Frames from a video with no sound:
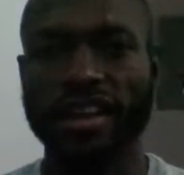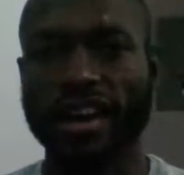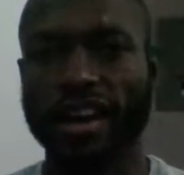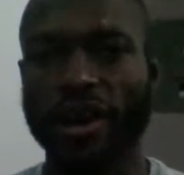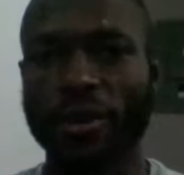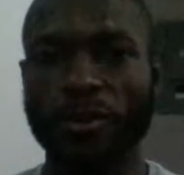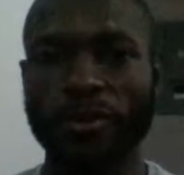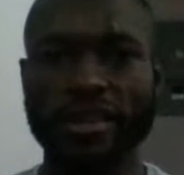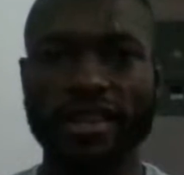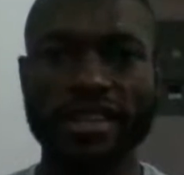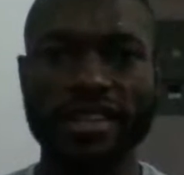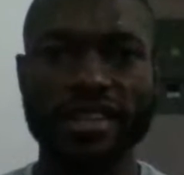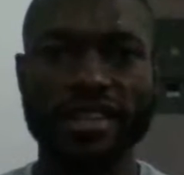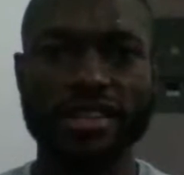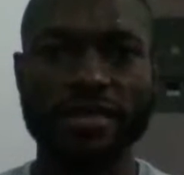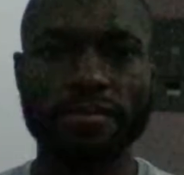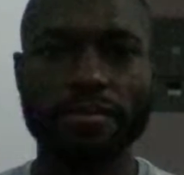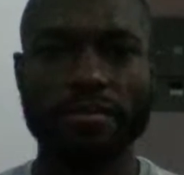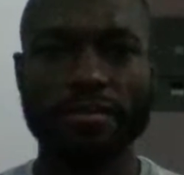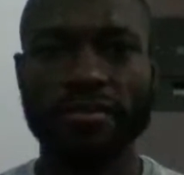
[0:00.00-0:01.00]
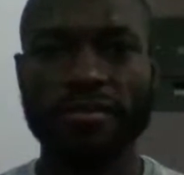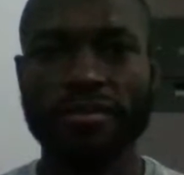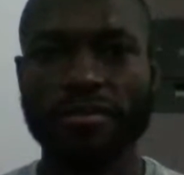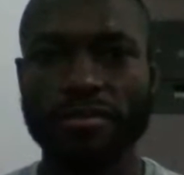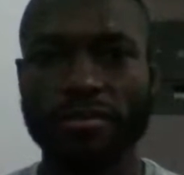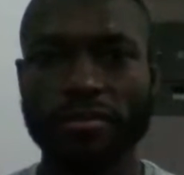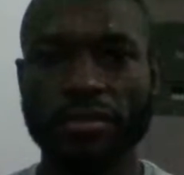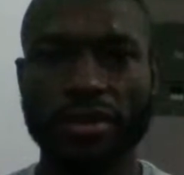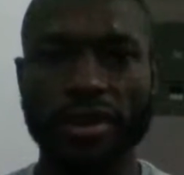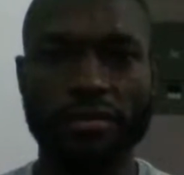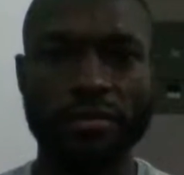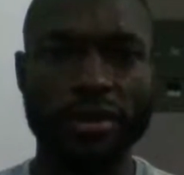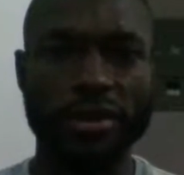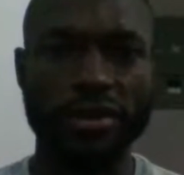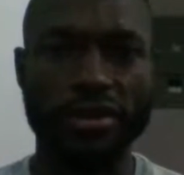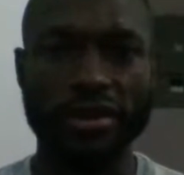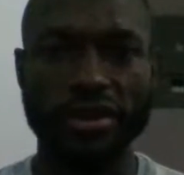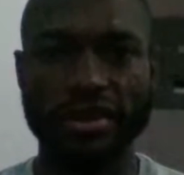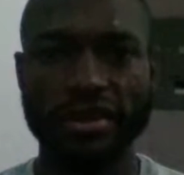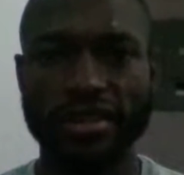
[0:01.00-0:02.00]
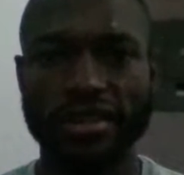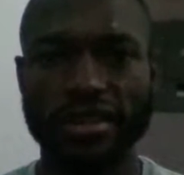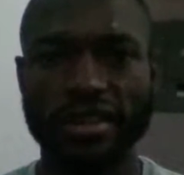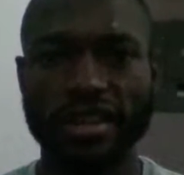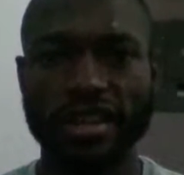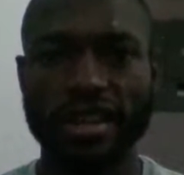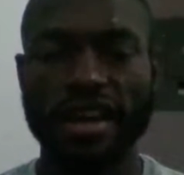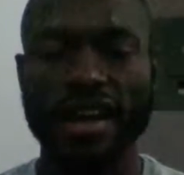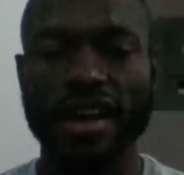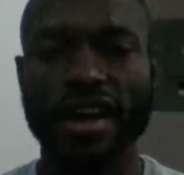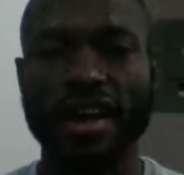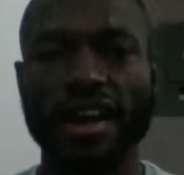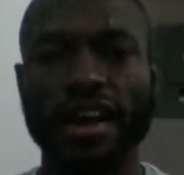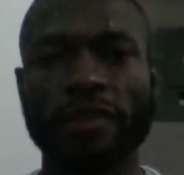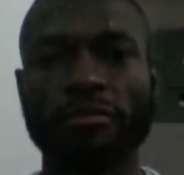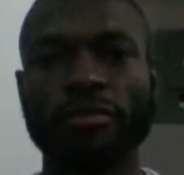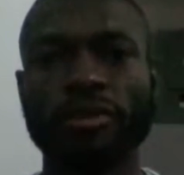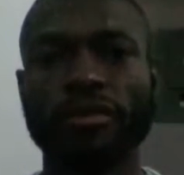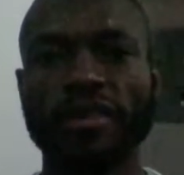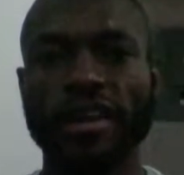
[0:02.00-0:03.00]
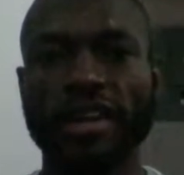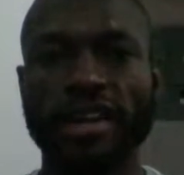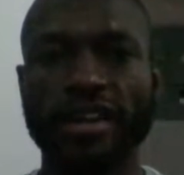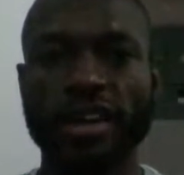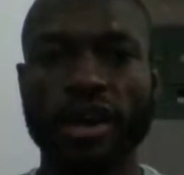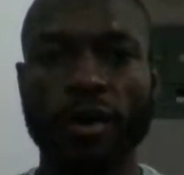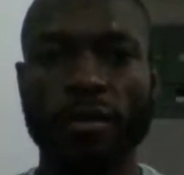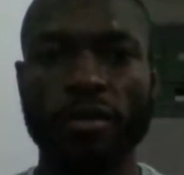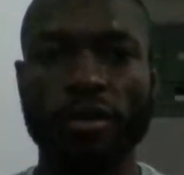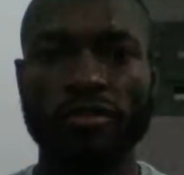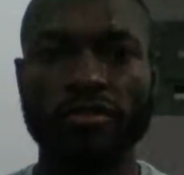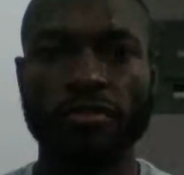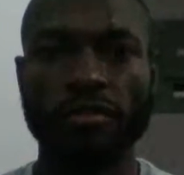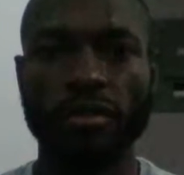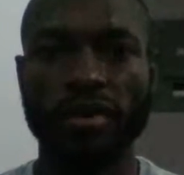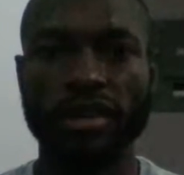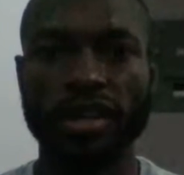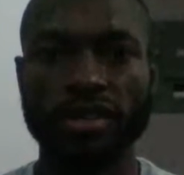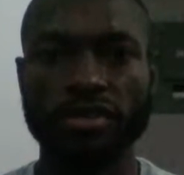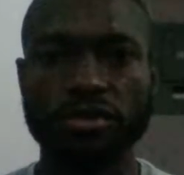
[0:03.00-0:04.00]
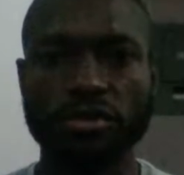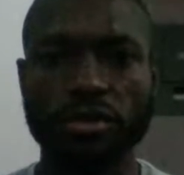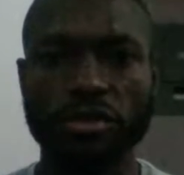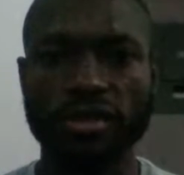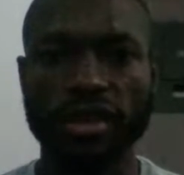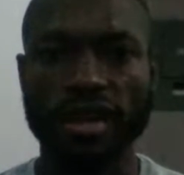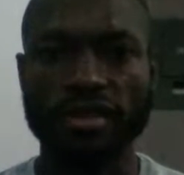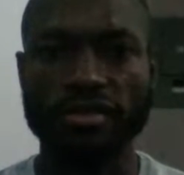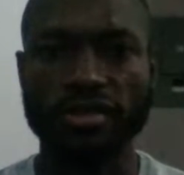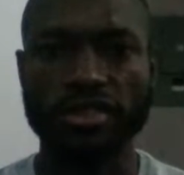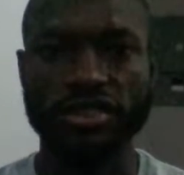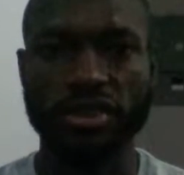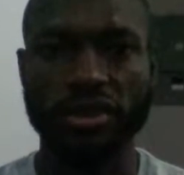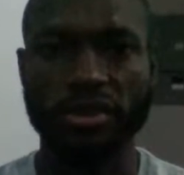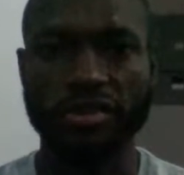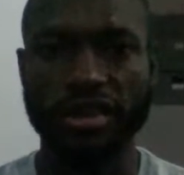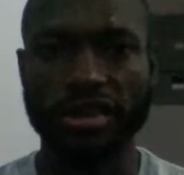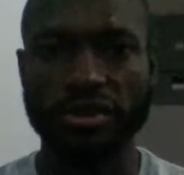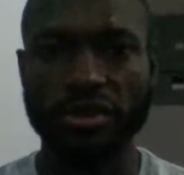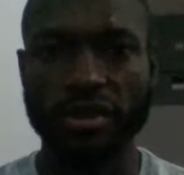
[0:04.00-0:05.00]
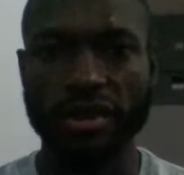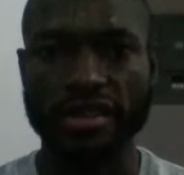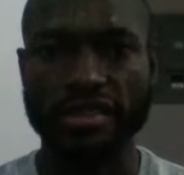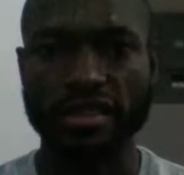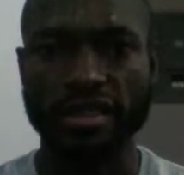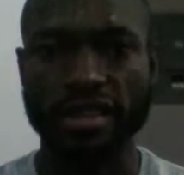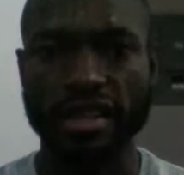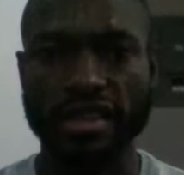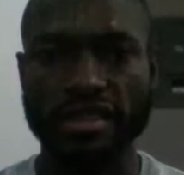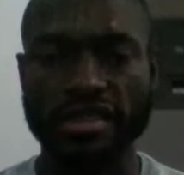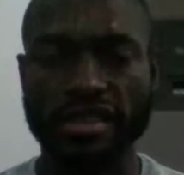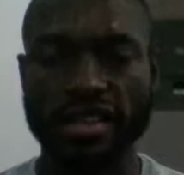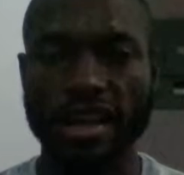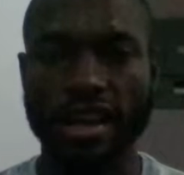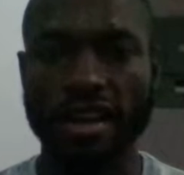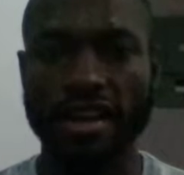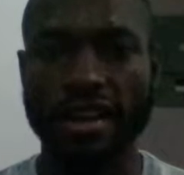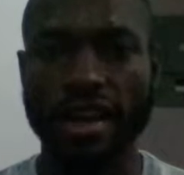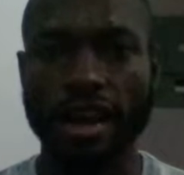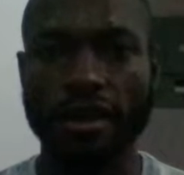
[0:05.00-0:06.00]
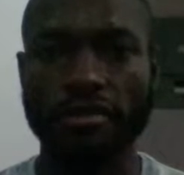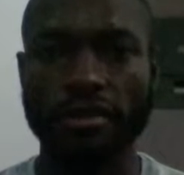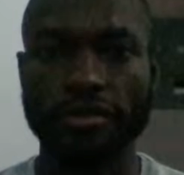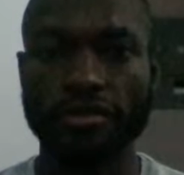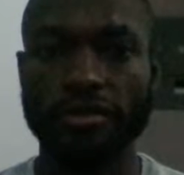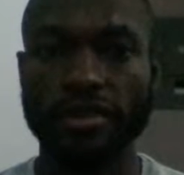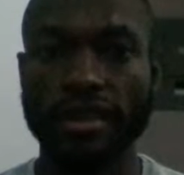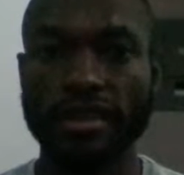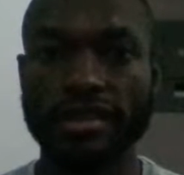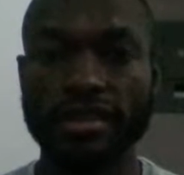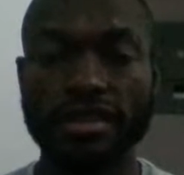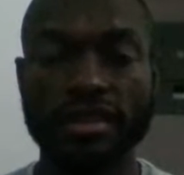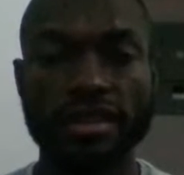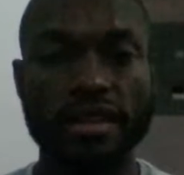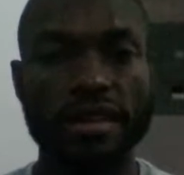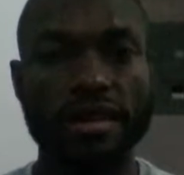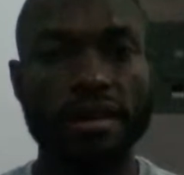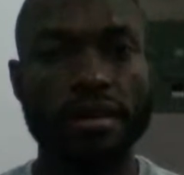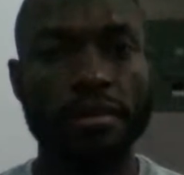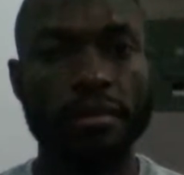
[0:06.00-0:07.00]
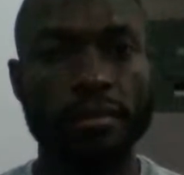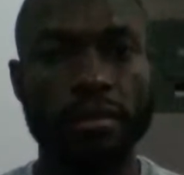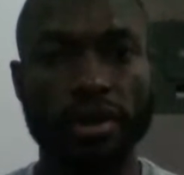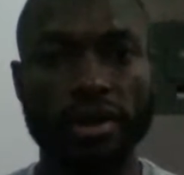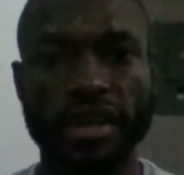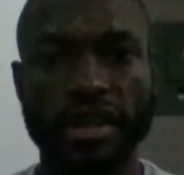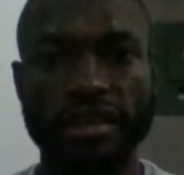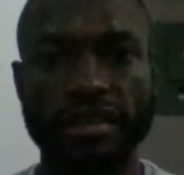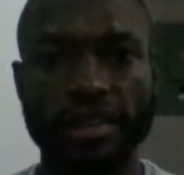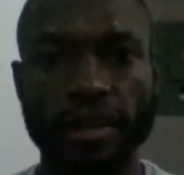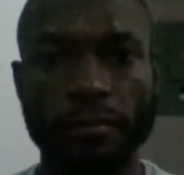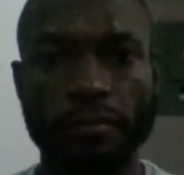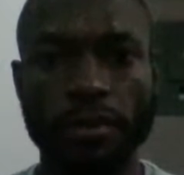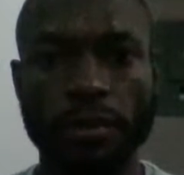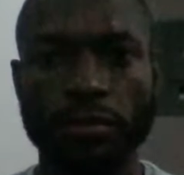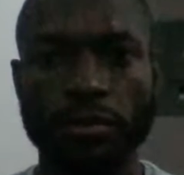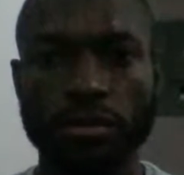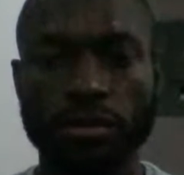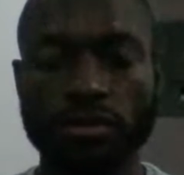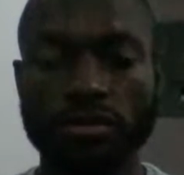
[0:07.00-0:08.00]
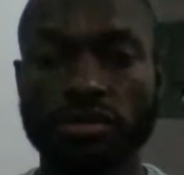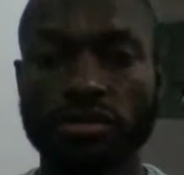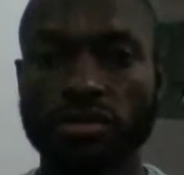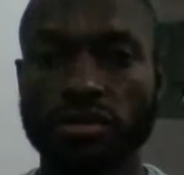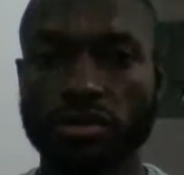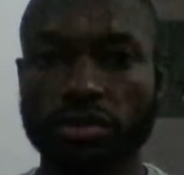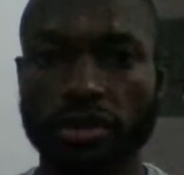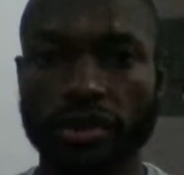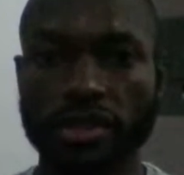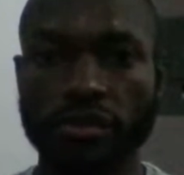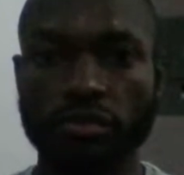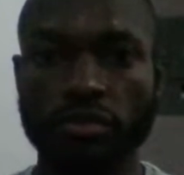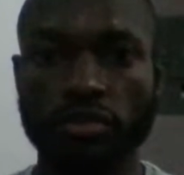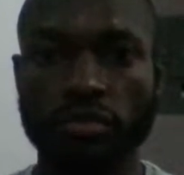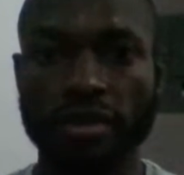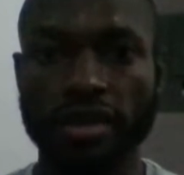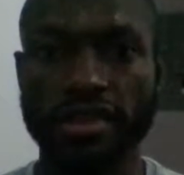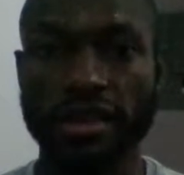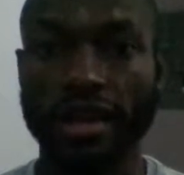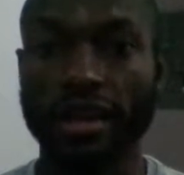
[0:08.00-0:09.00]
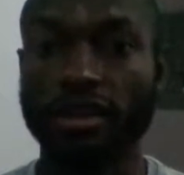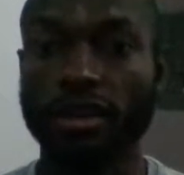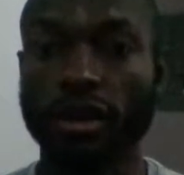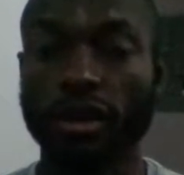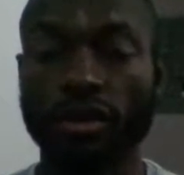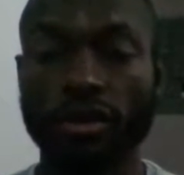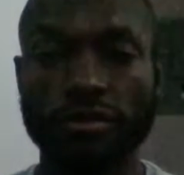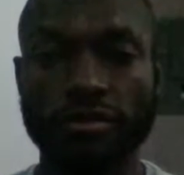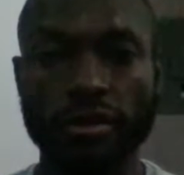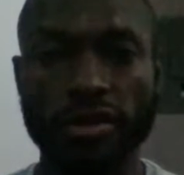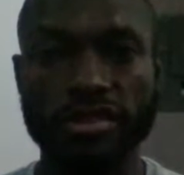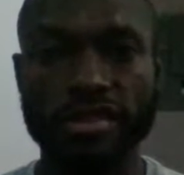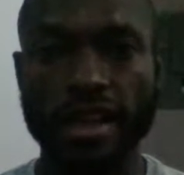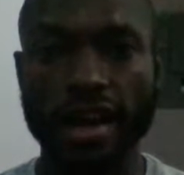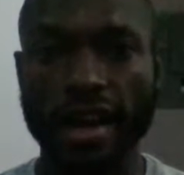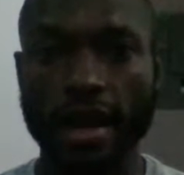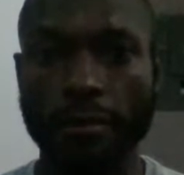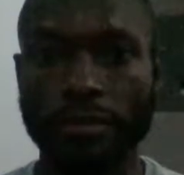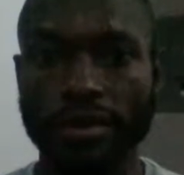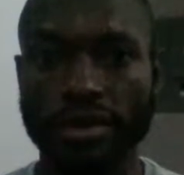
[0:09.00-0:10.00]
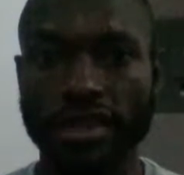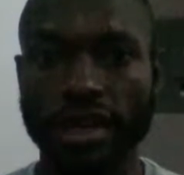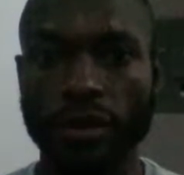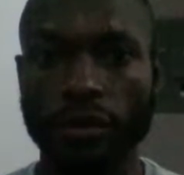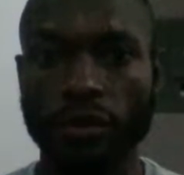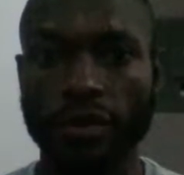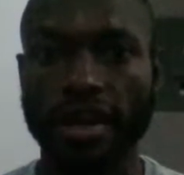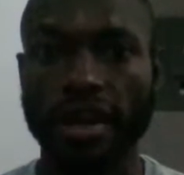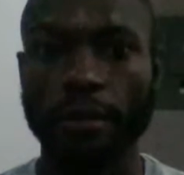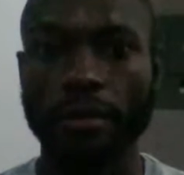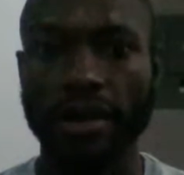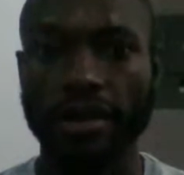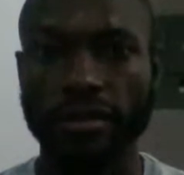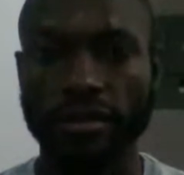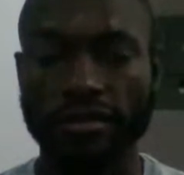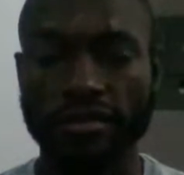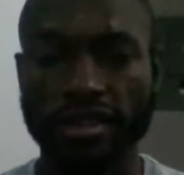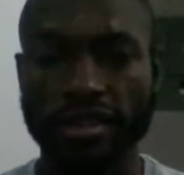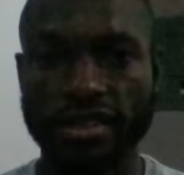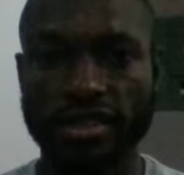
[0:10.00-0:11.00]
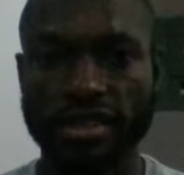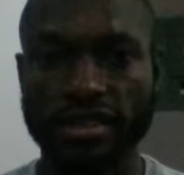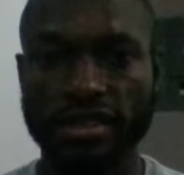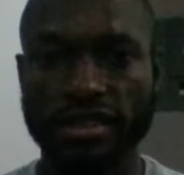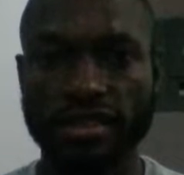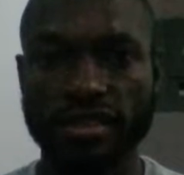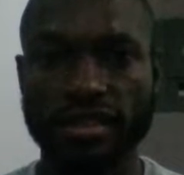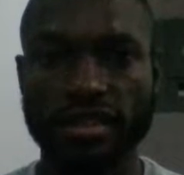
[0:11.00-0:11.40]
and within this period, I have provided help of more than $2,300 and I have referred more than 10 people to this movement, and all of us are happy that we are part of it.